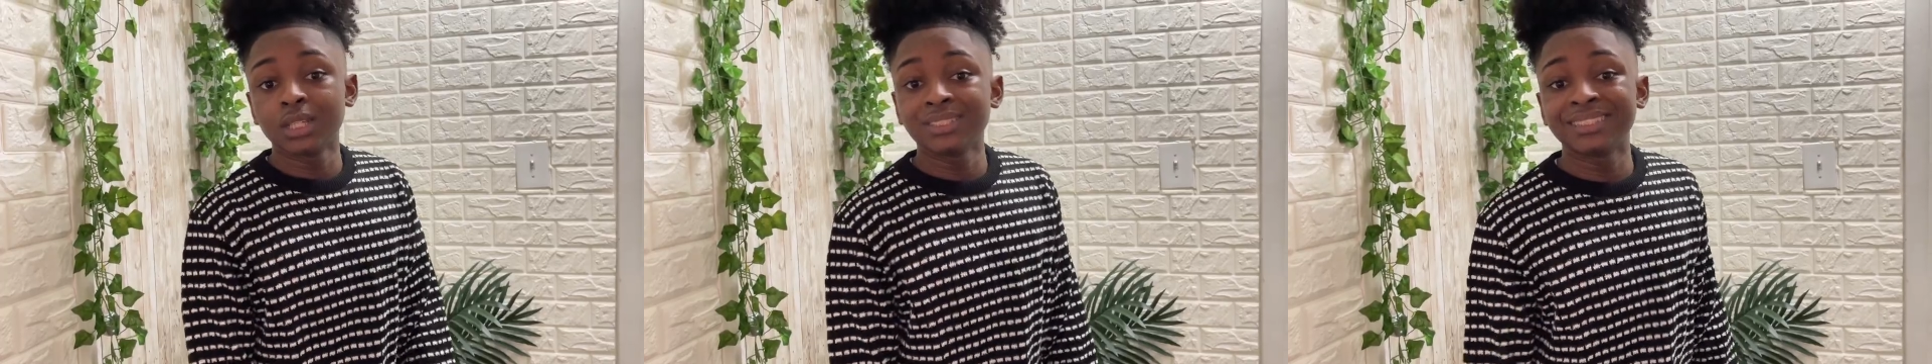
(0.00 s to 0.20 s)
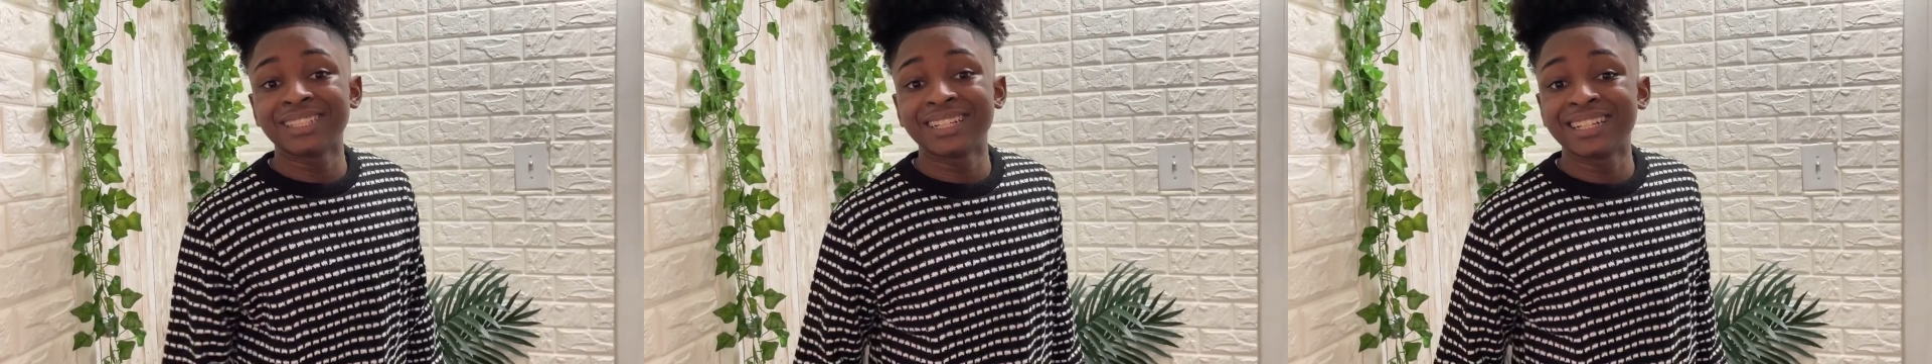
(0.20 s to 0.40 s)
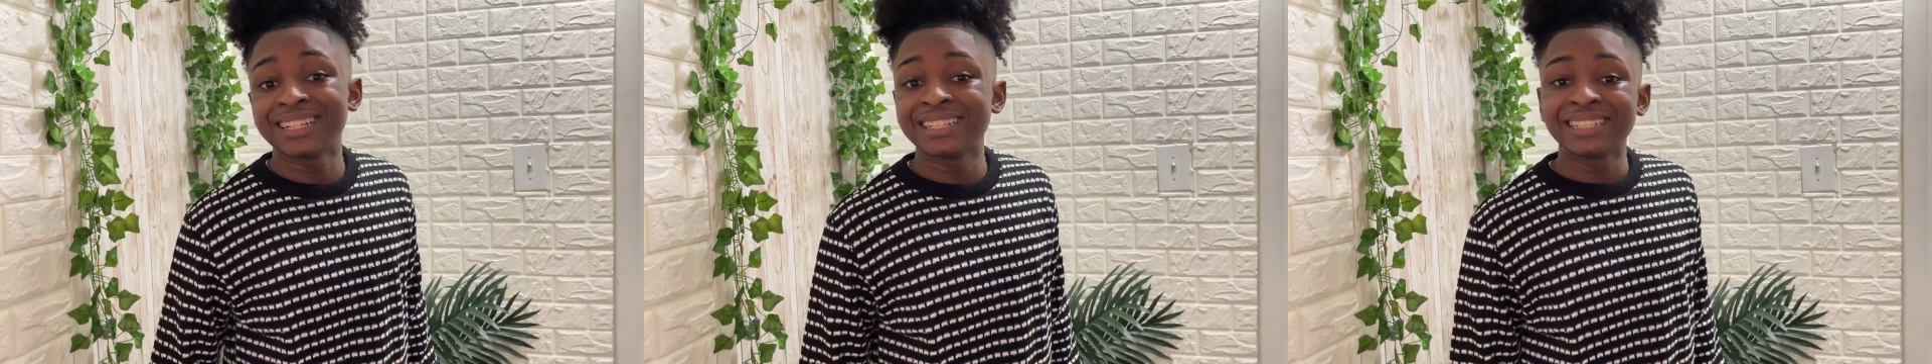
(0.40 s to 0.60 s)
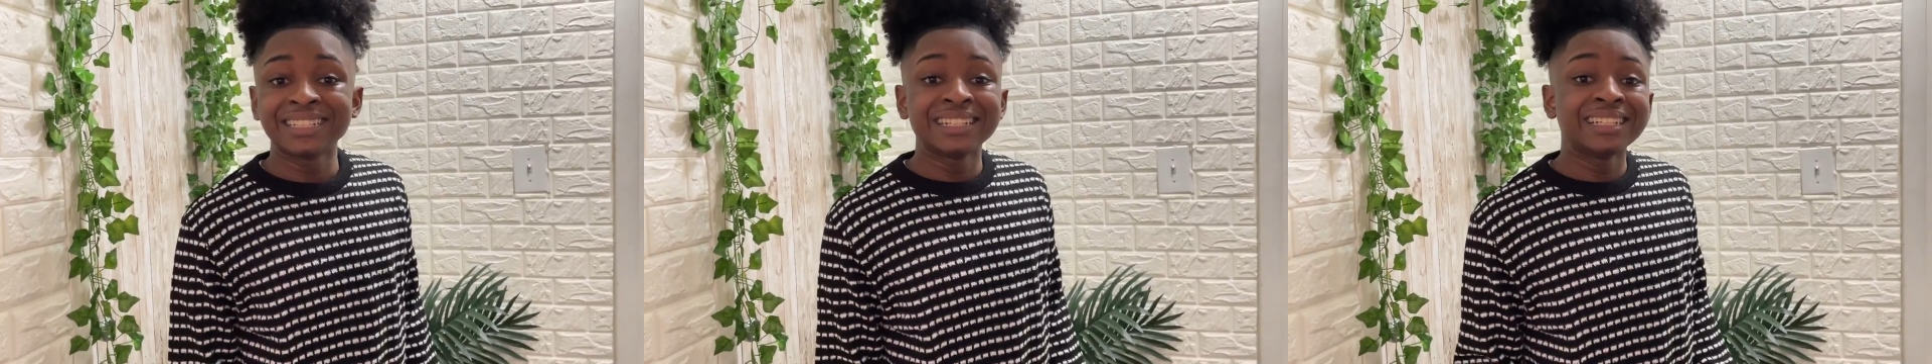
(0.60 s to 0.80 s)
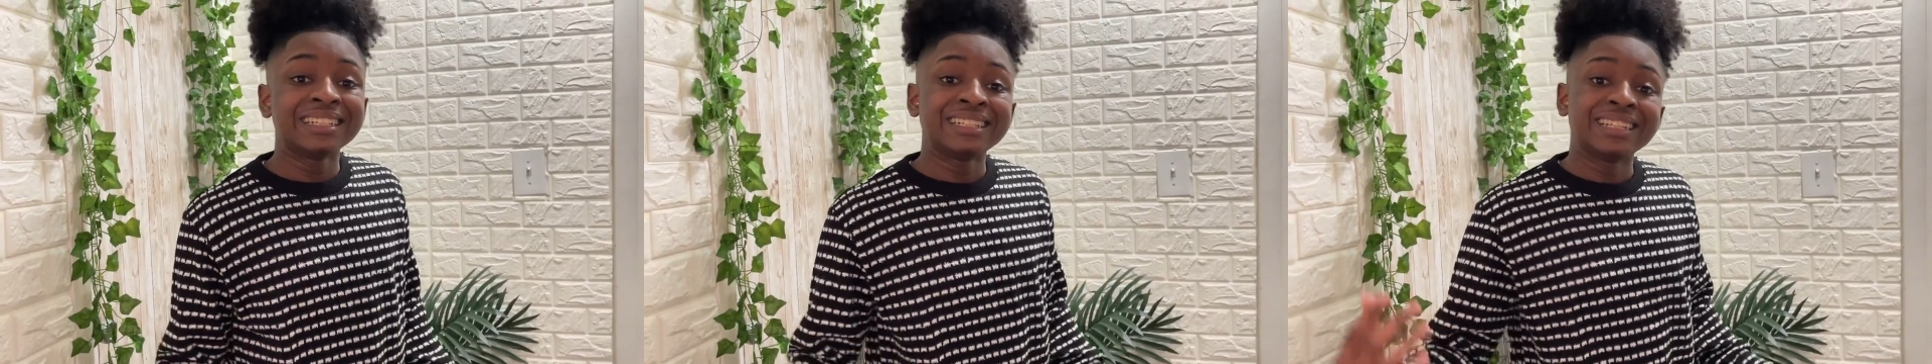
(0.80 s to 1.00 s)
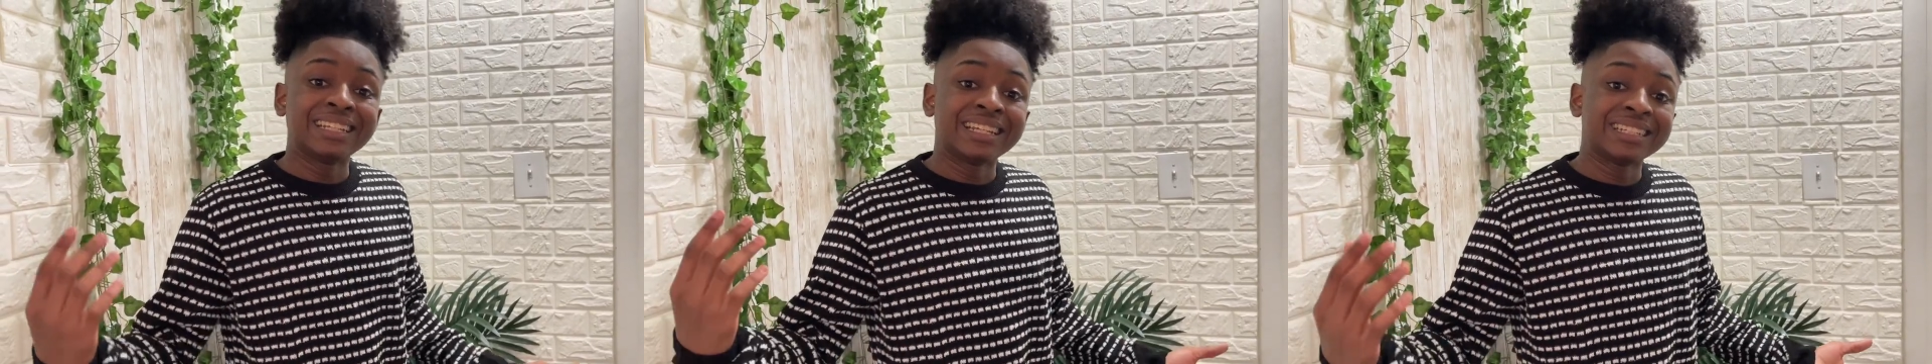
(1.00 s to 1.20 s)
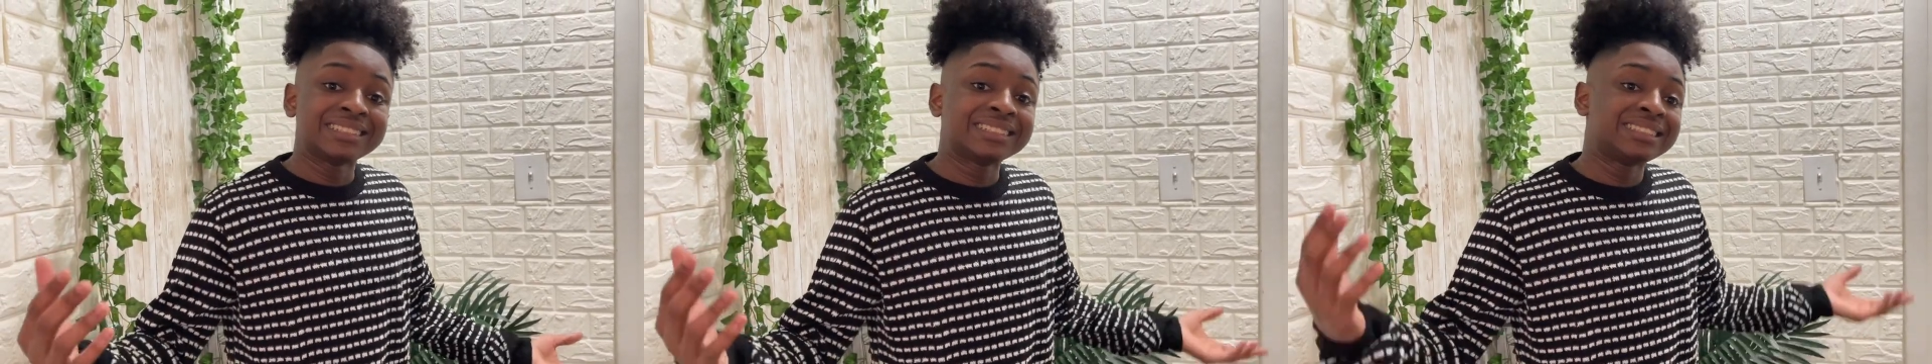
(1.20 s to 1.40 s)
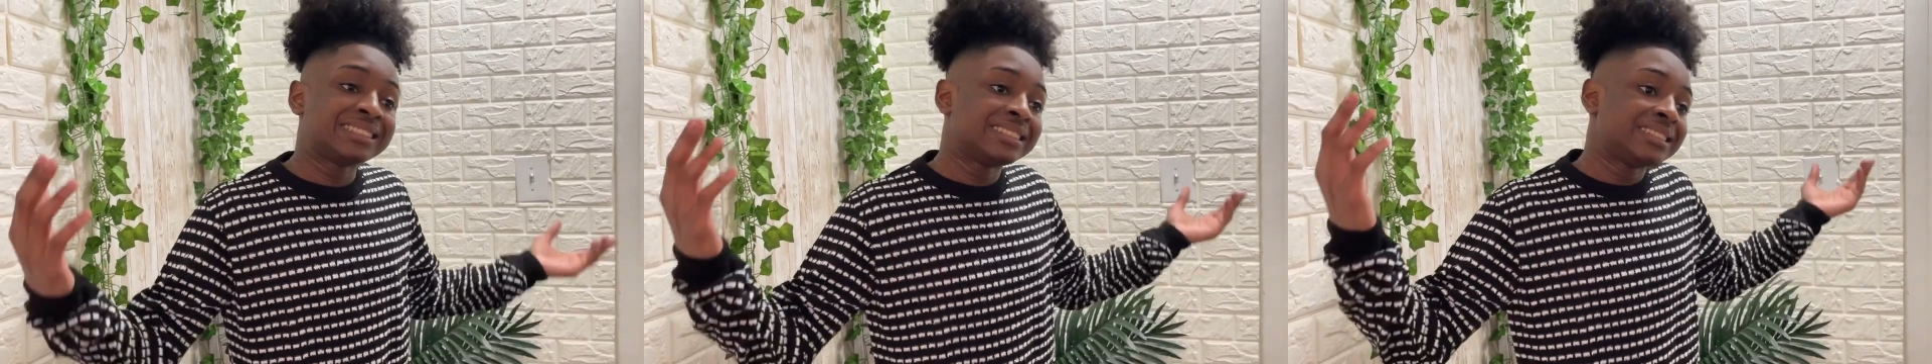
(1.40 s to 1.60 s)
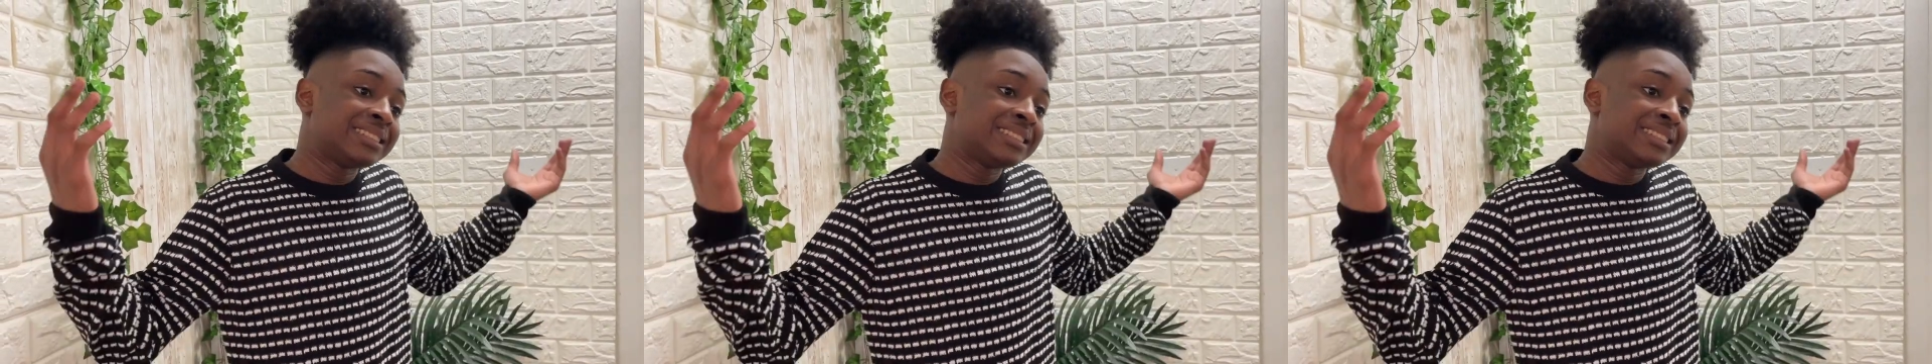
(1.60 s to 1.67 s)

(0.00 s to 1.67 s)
into the next